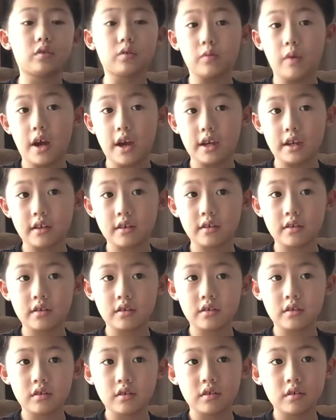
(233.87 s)
way.
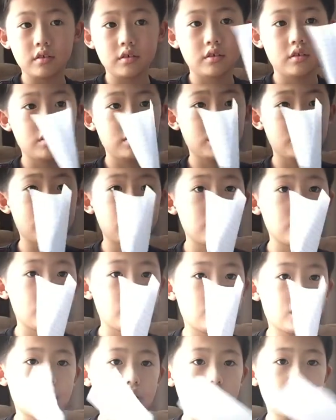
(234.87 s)
See,
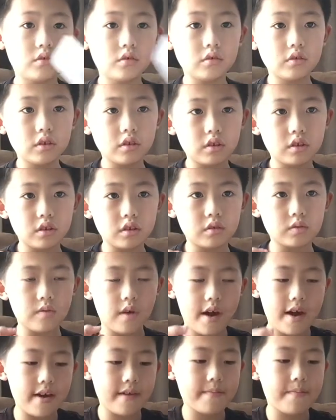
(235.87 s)
we're gonna hold it this
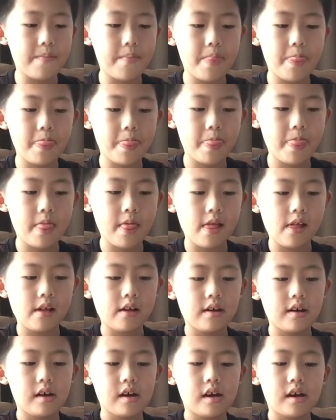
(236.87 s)
way.
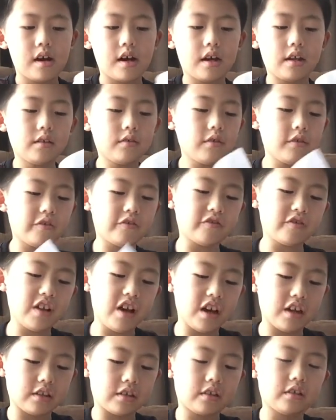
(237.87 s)
And it will
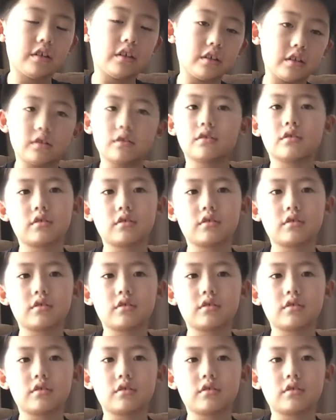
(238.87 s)
fly, I think,